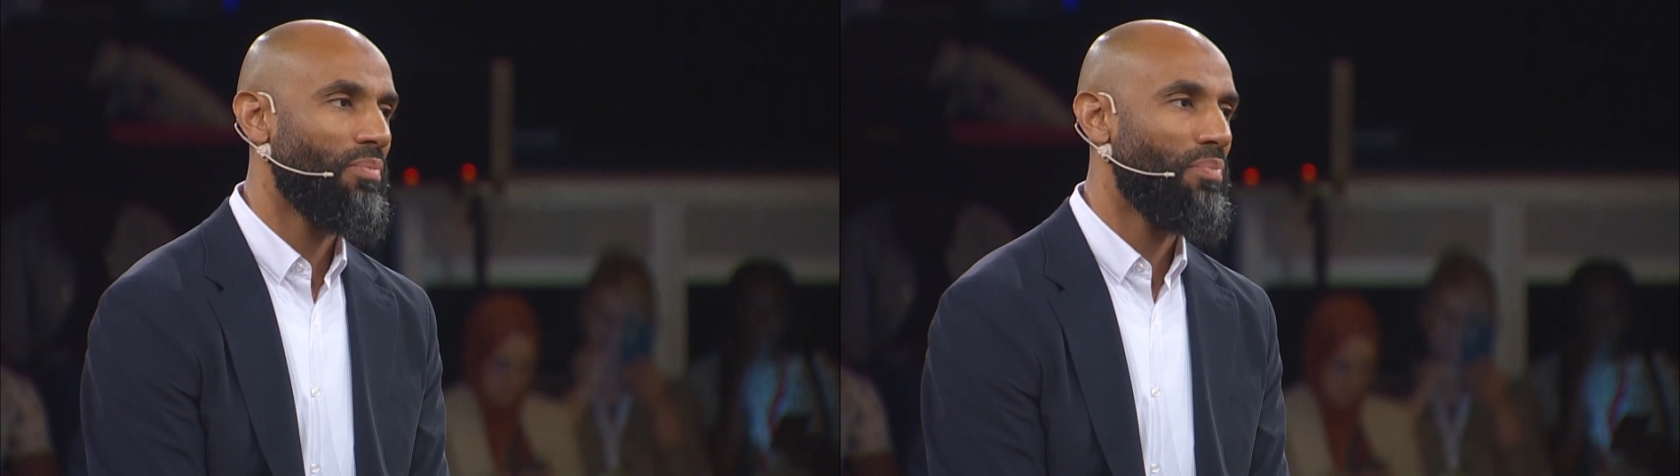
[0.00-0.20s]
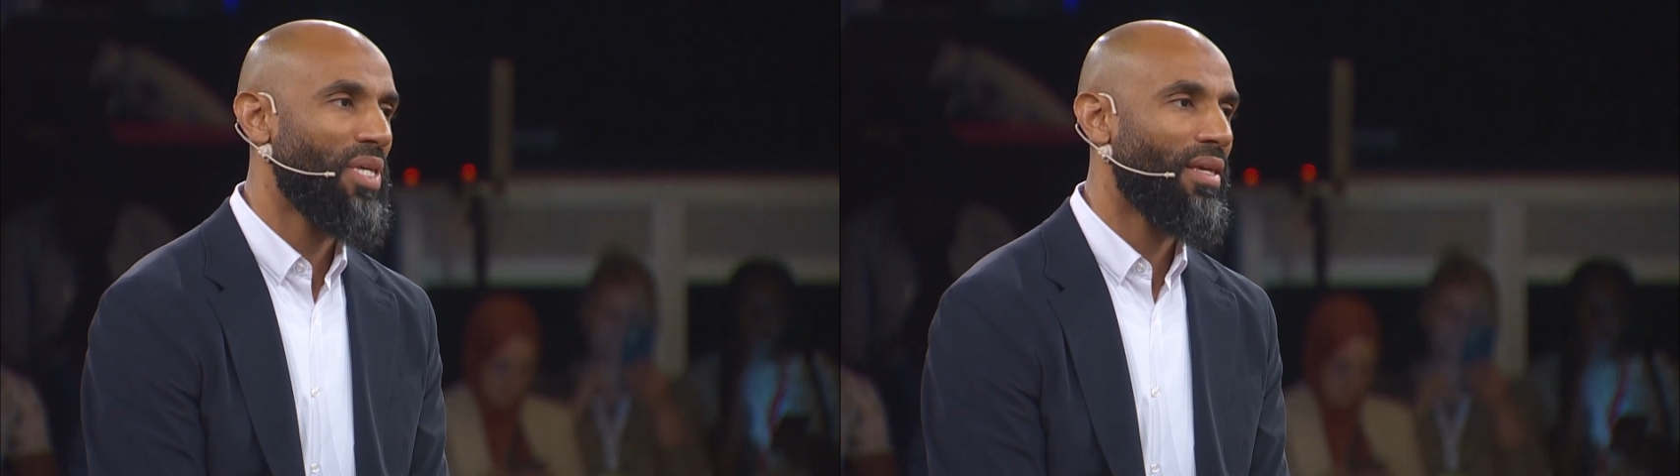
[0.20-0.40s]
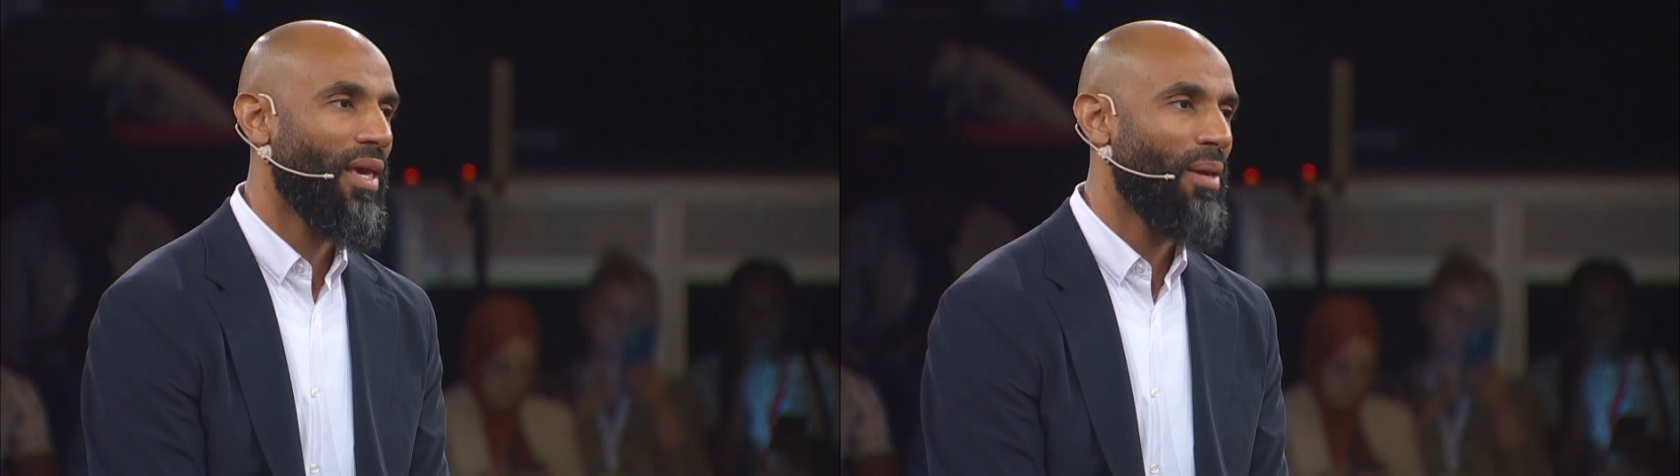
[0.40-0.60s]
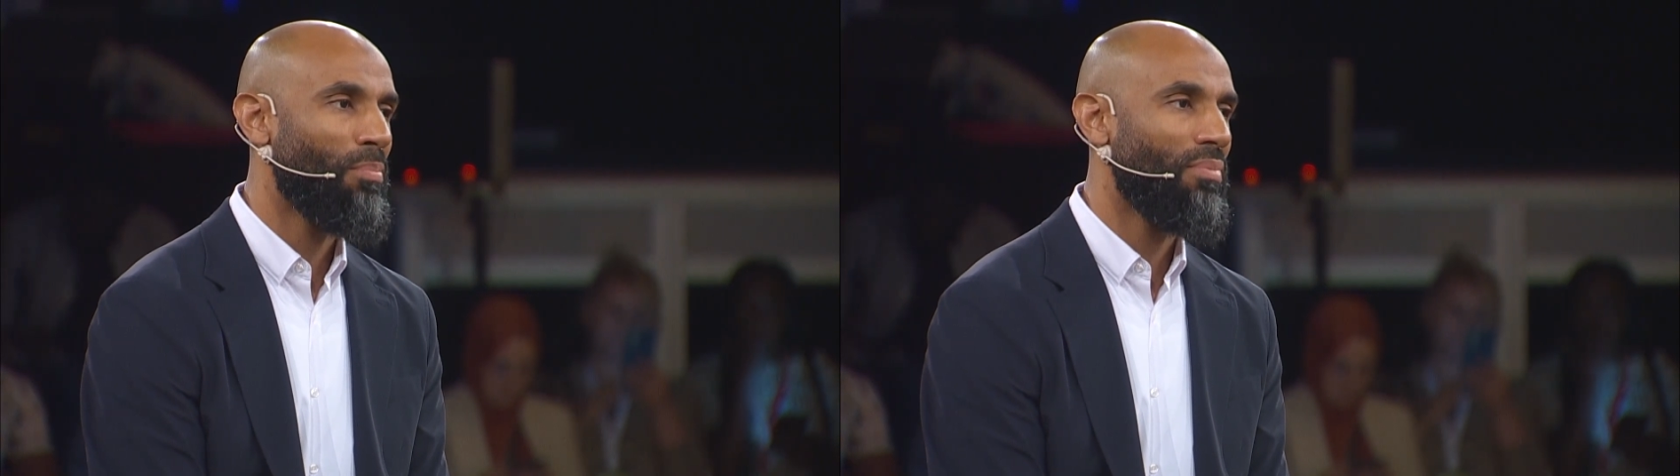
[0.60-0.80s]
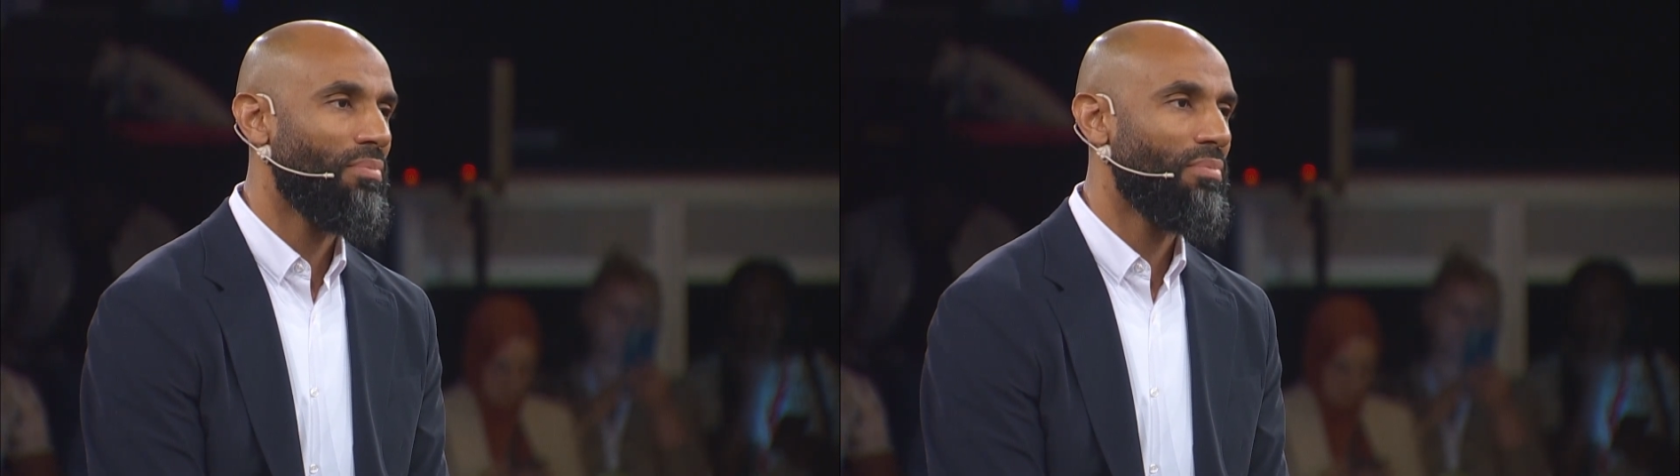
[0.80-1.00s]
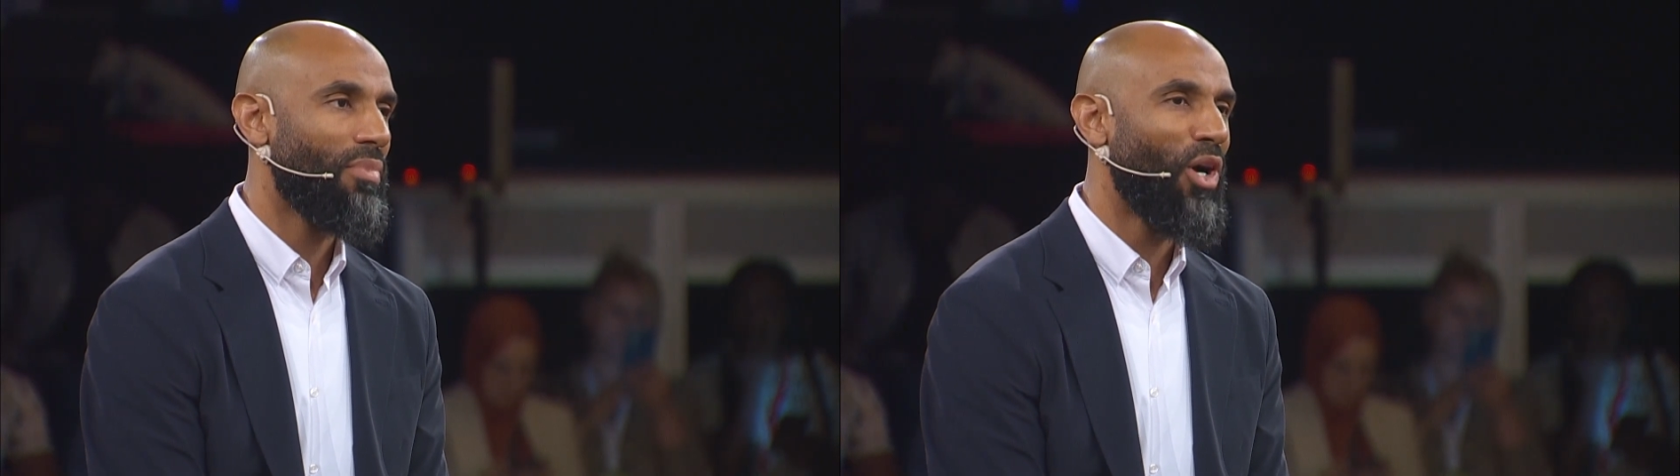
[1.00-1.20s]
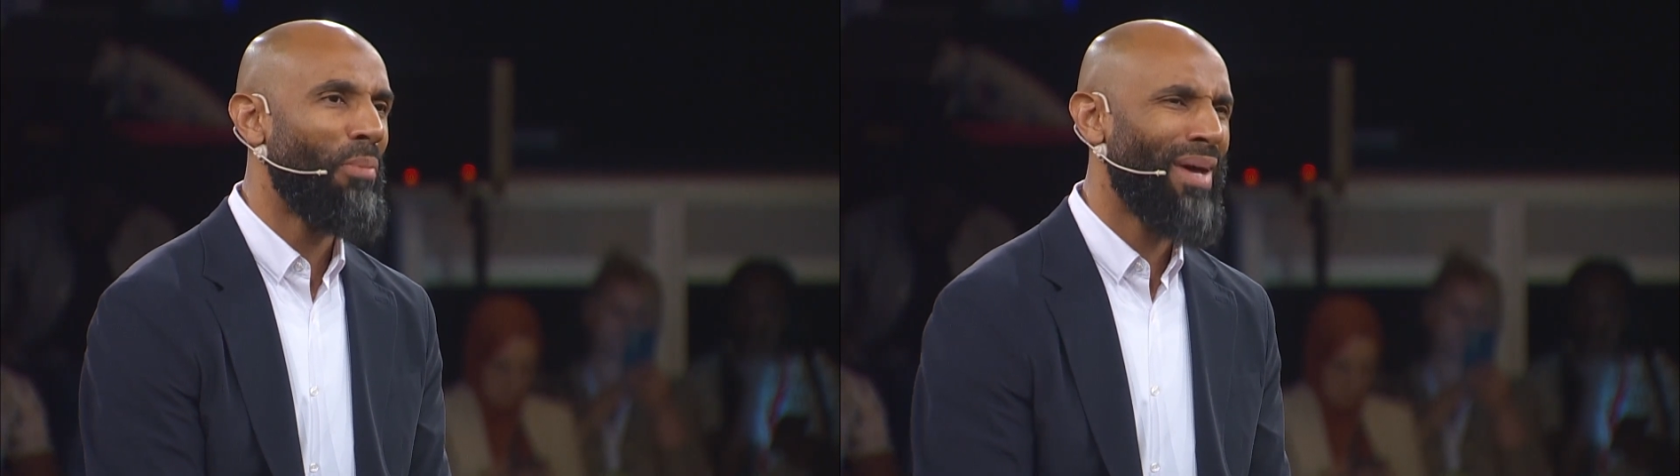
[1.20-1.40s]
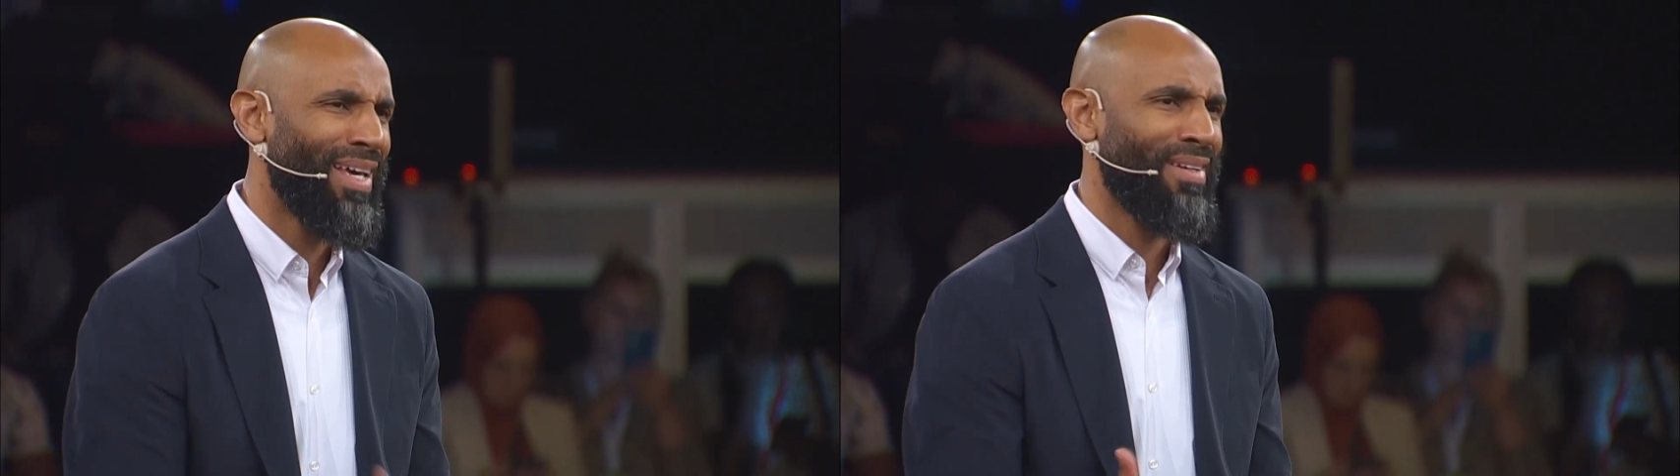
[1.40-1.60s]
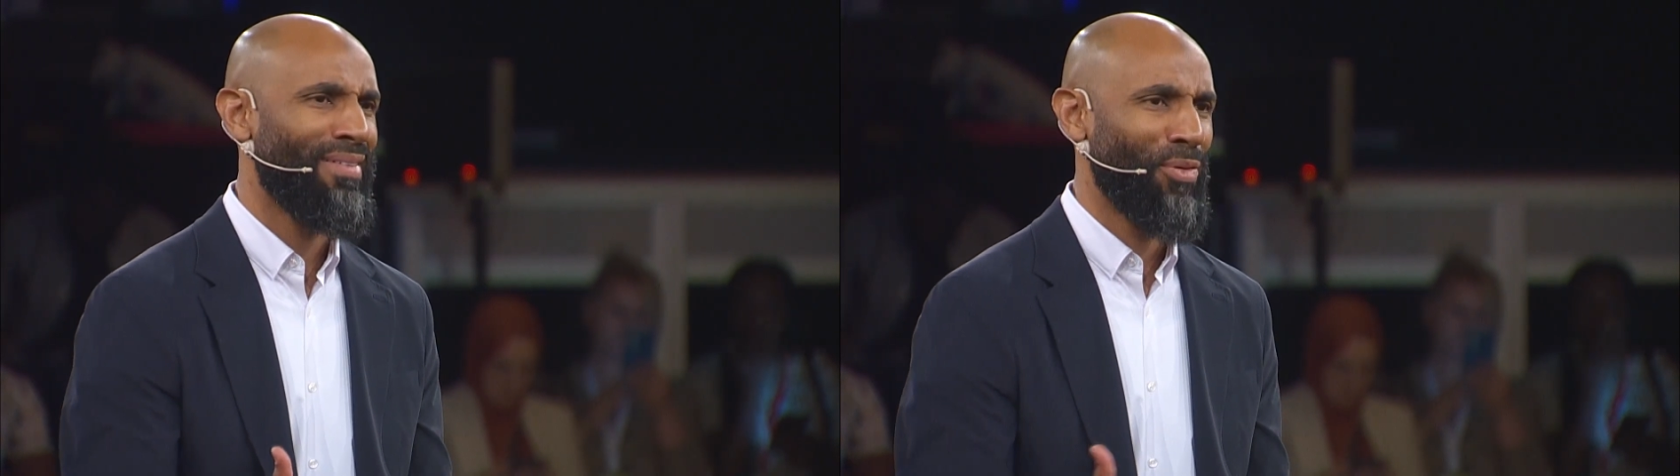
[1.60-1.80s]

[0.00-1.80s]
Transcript: became a man.